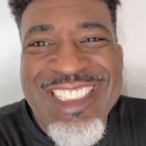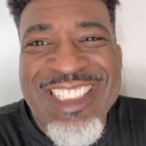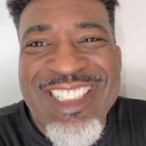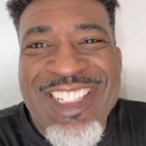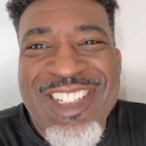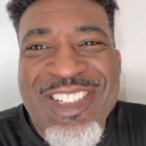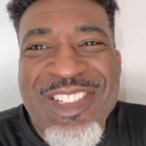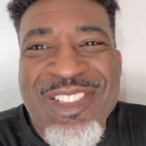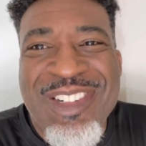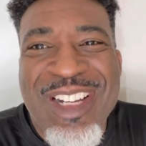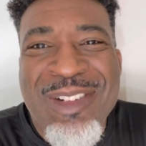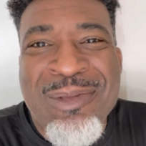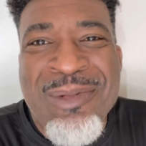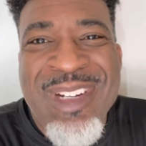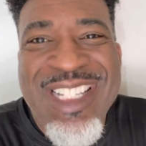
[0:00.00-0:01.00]
Andre
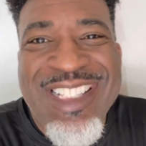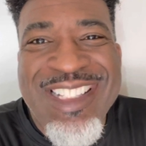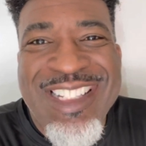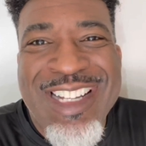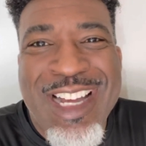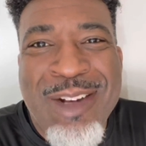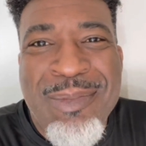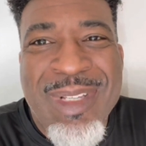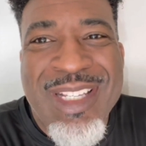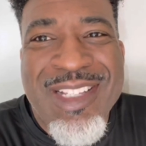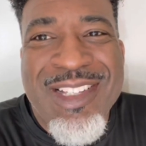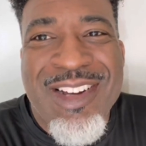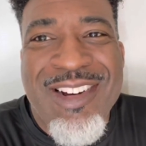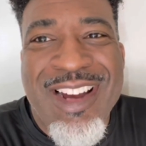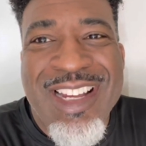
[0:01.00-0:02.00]
Biz.
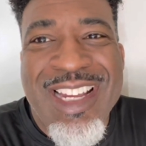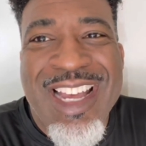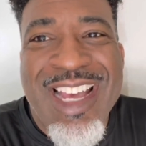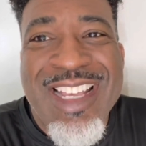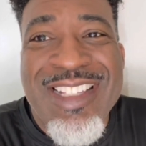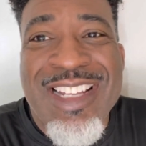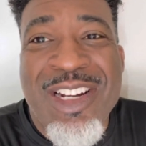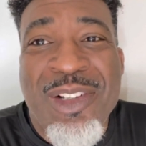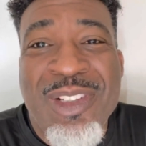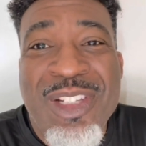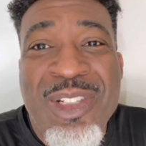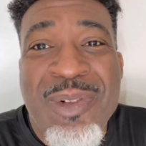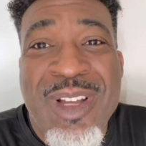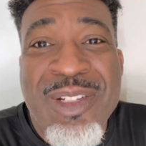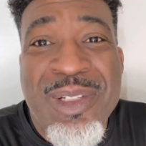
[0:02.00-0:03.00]
All right guys, not only
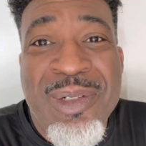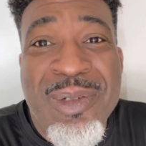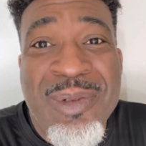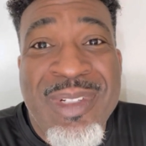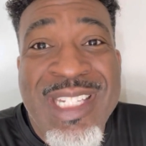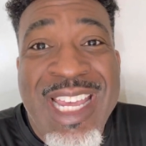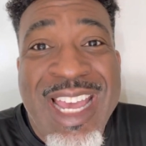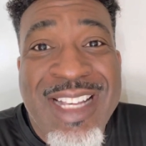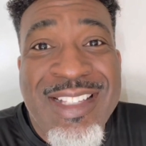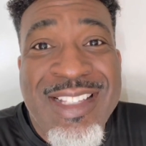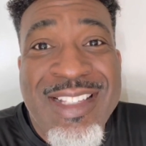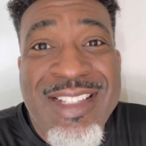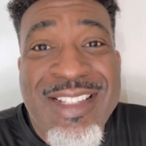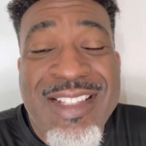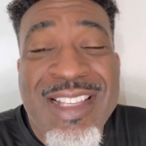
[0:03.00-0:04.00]
do I do
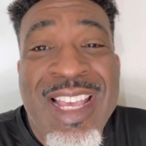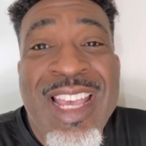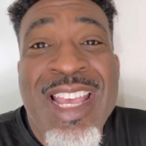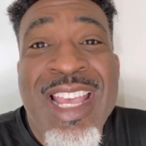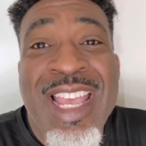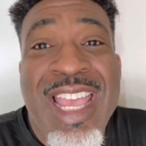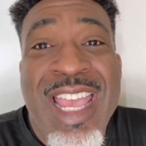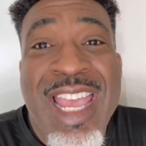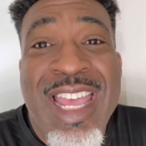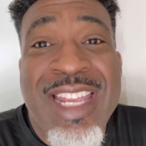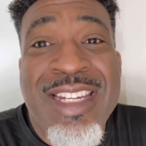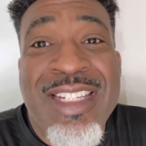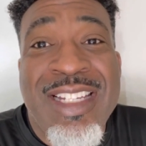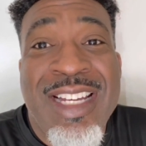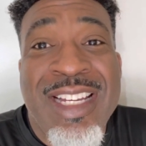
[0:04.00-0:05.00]
taxes
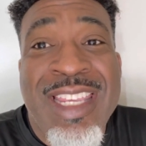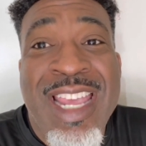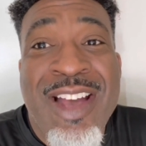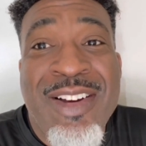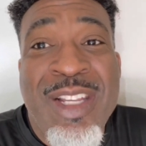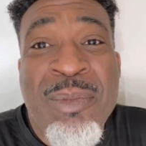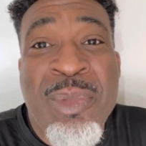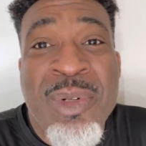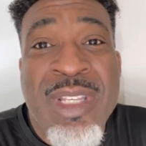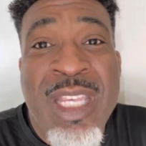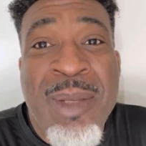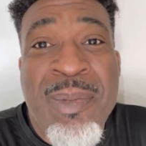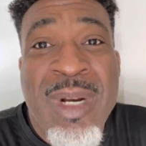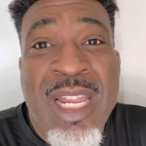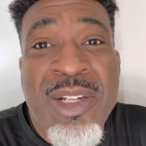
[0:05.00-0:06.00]
and uh, accounting,
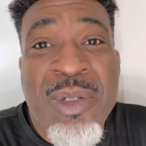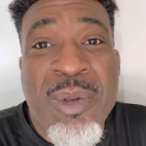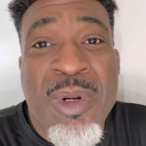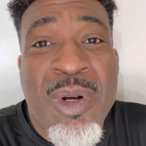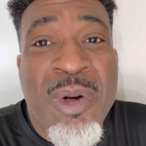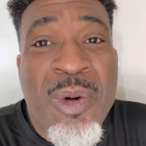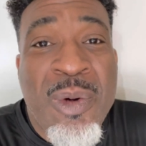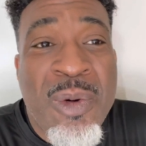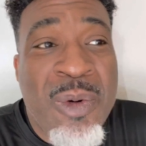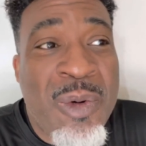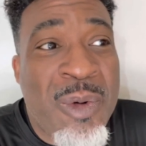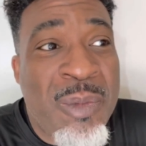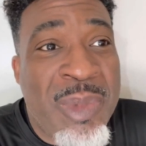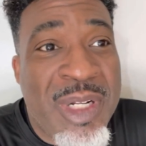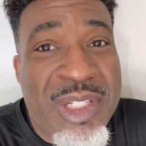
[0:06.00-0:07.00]
bookkeeping, I do a
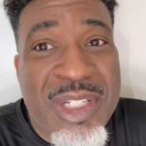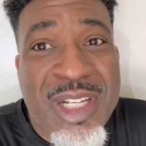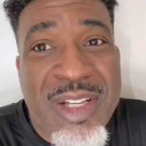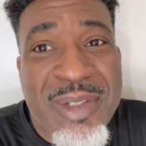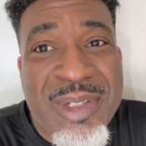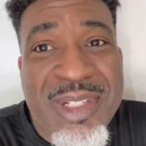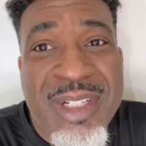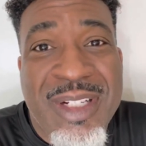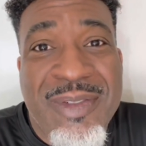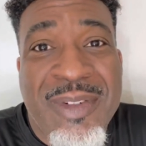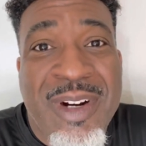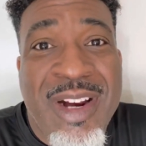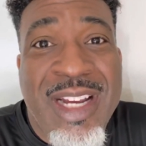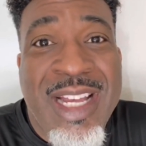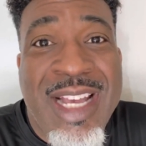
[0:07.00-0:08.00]
whole bunch of other stuff. All
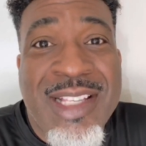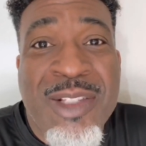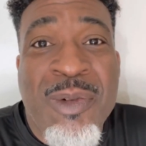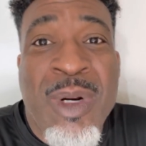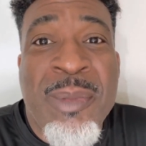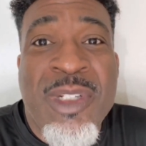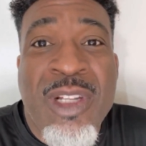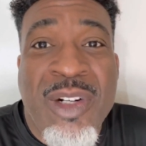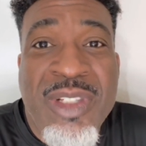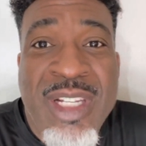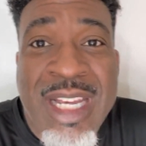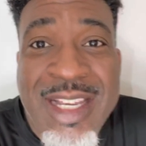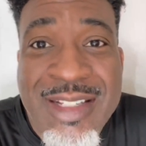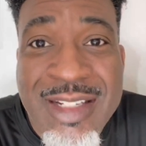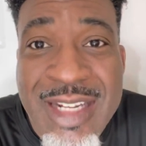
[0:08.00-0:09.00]
right guys, so what I'm gonna talk to you
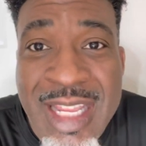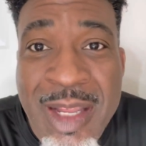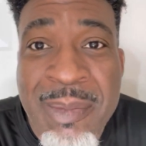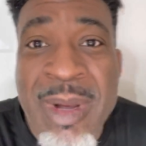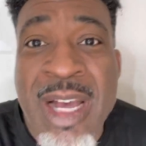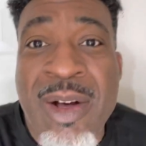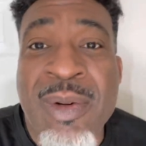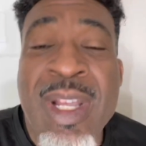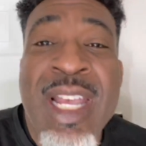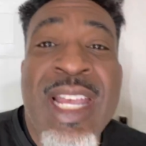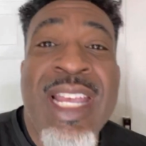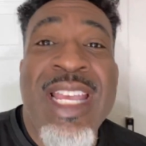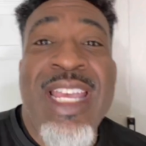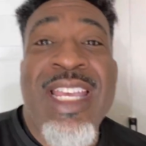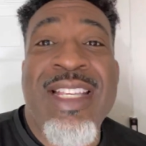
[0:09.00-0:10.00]
guys today about
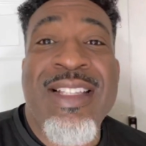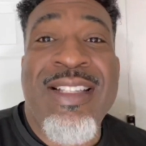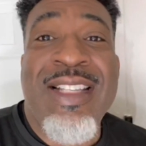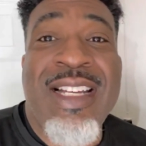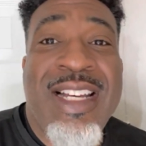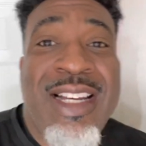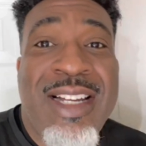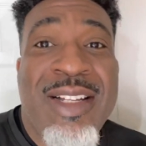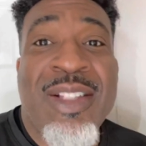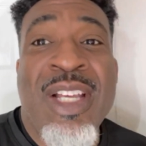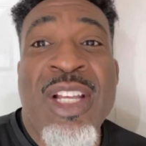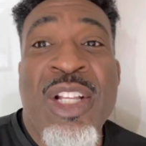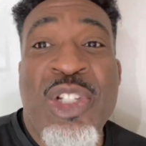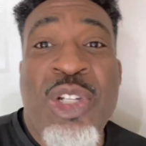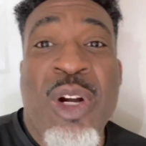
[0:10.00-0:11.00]
is uh,
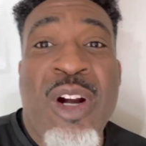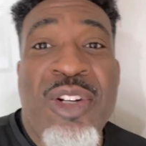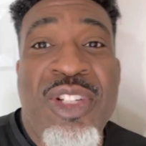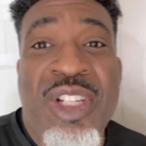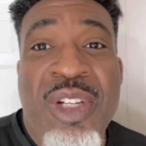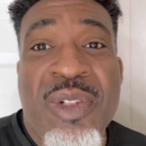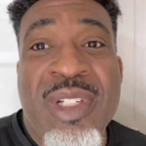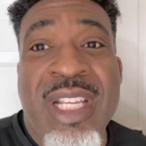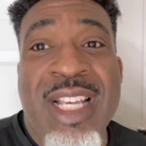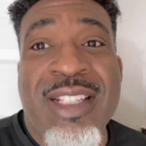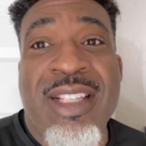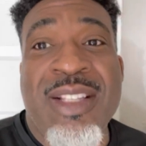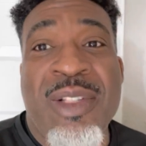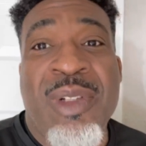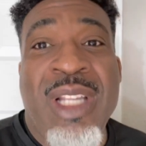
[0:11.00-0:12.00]
charging your
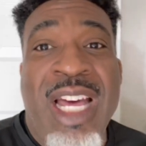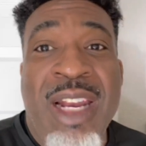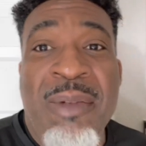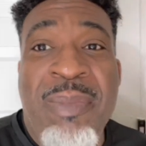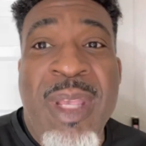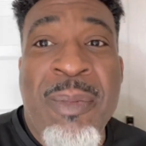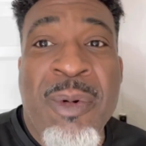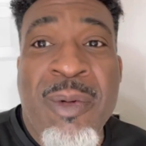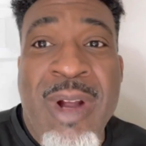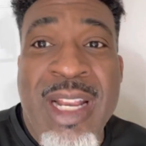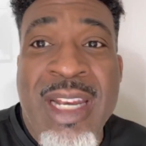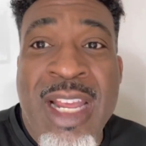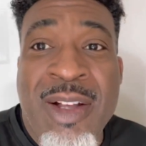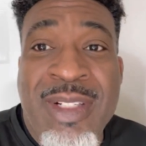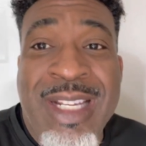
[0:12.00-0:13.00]
Tesla. So a lot of people right
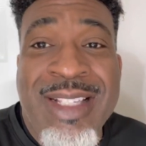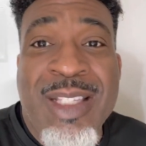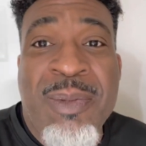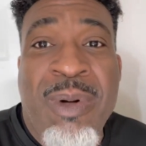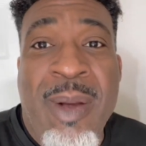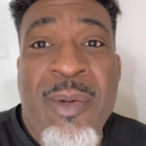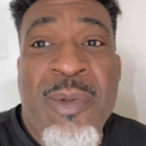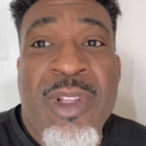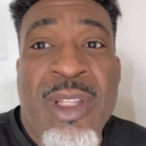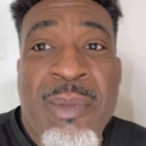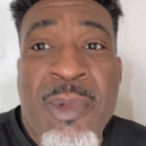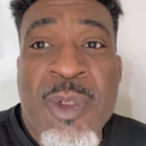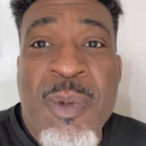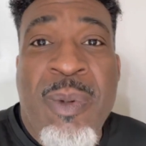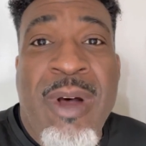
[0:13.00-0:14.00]
now, Tesla is probably one of the
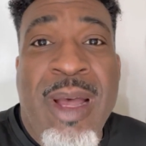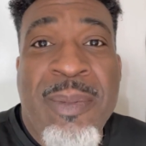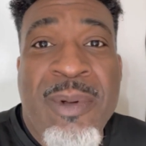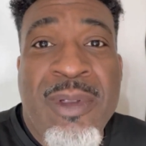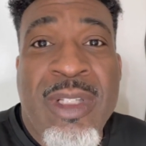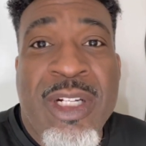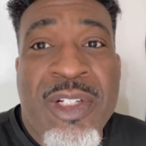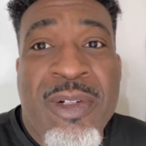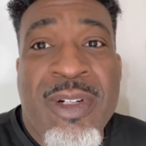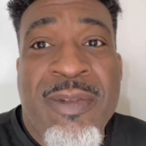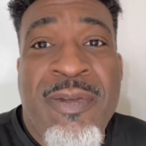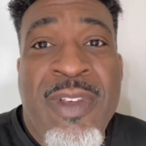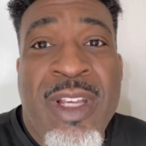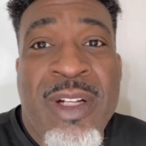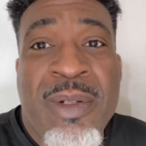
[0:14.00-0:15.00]
most popular electric
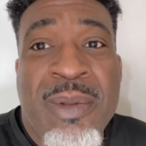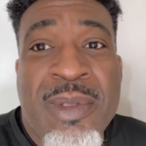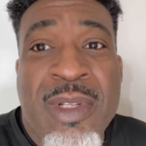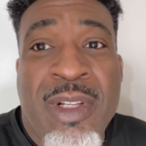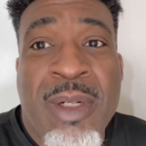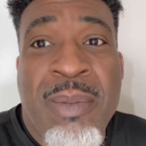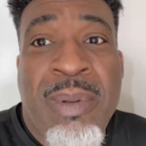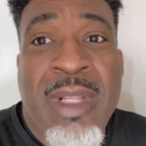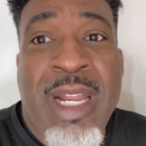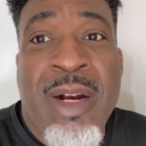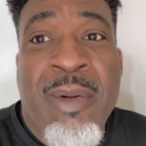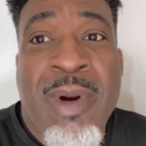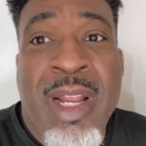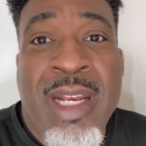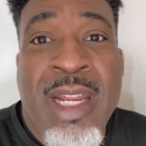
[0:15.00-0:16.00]
vehicles on the planet
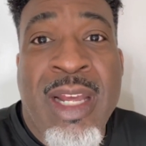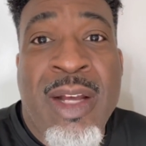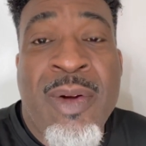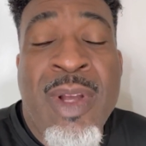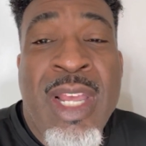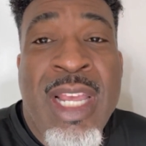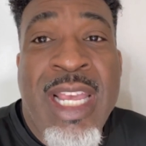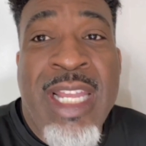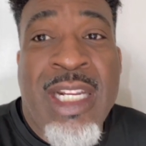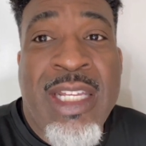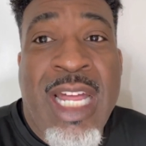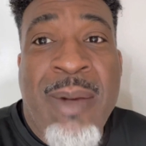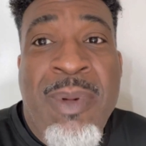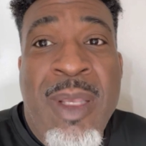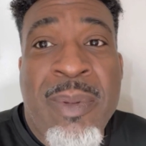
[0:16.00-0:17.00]
right now. And a
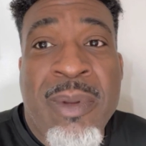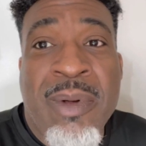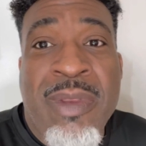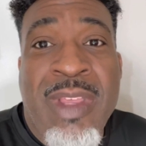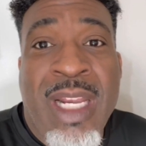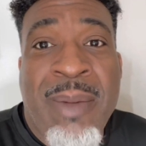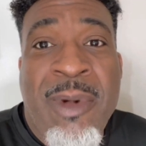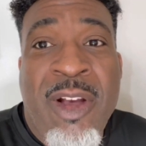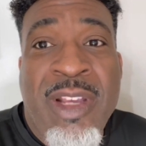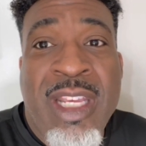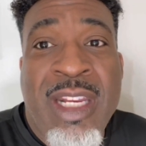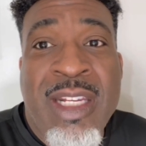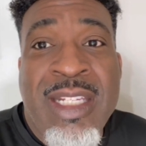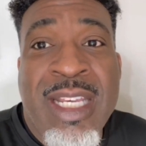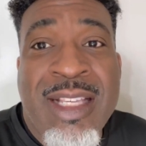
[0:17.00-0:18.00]
lot of people are thinking about
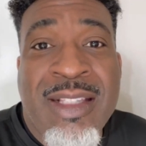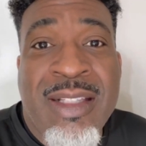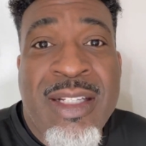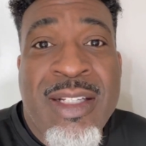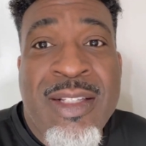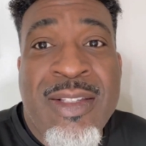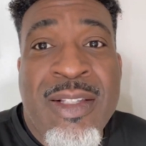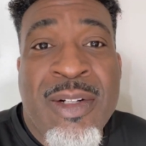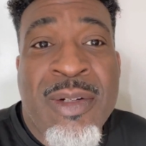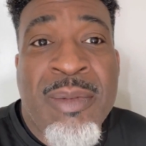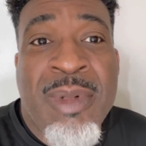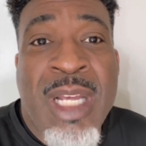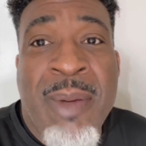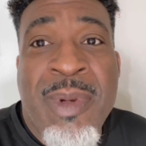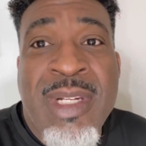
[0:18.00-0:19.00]
getting Teslas. They're
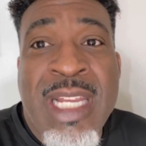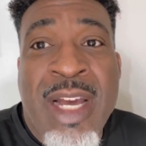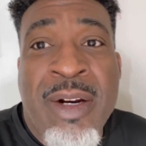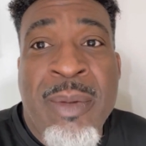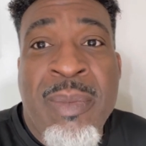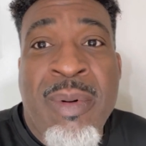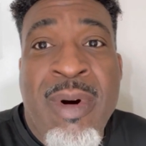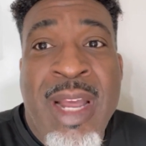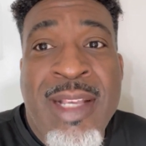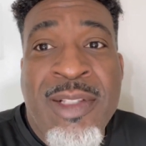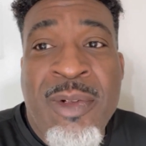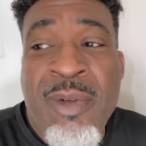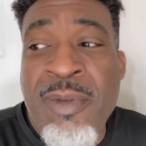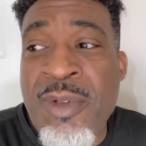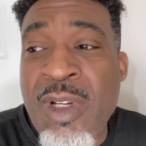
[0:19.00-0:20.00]
coming down in price. They're
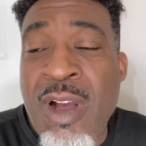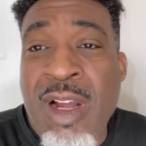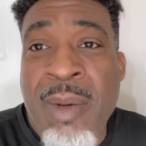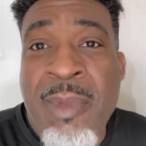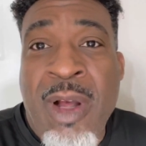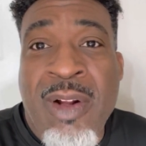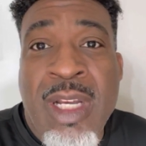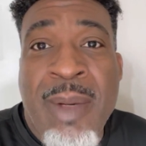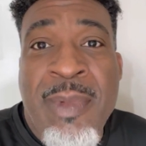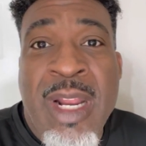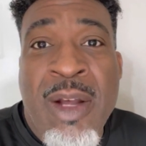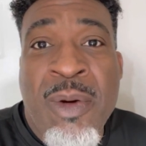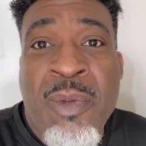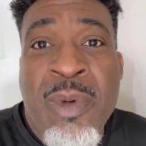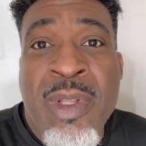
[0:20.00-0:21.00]
even talking about coming
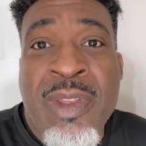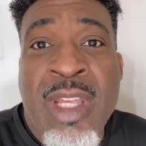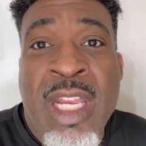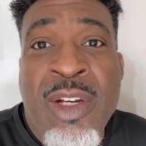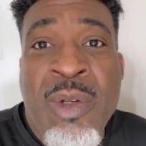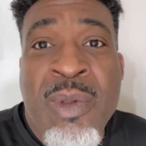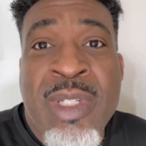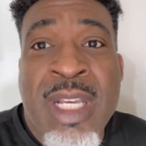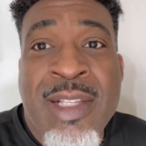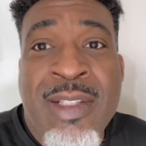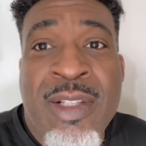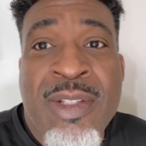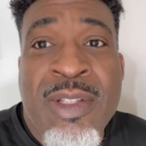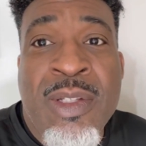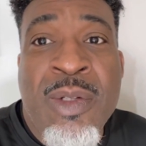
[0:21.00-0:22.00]
out with a new Tesla
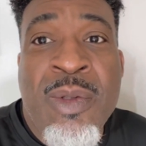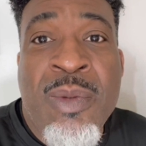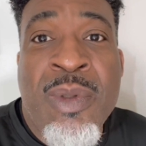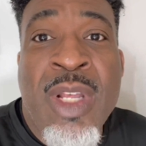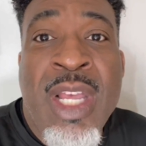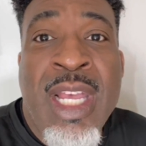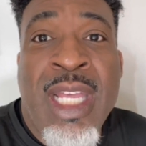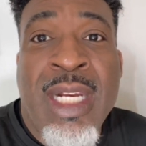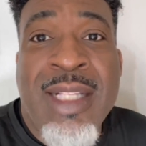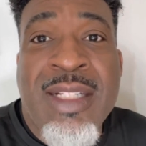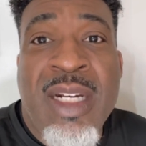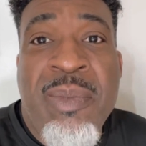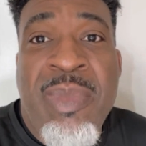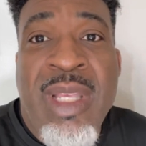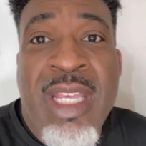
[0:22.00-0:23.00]
soon. That's
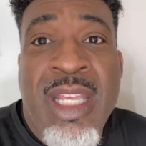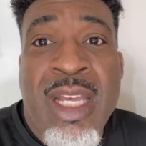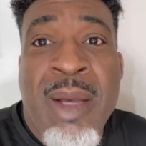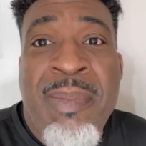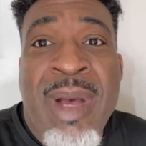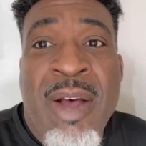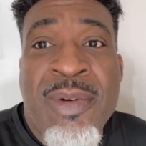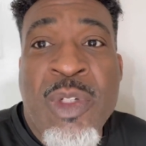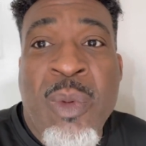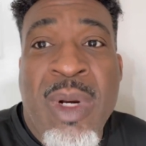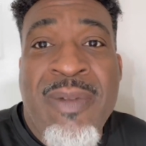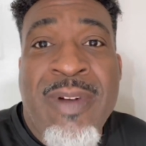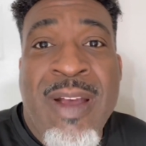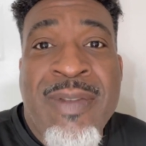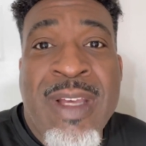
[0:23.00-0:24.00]
gonna be about
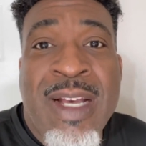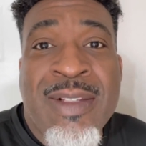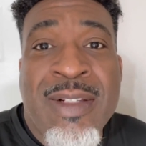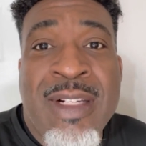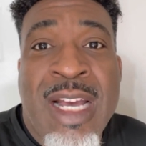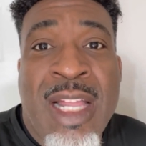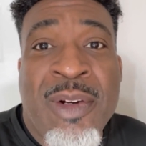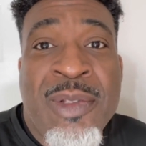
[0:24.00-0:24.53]
$25,000.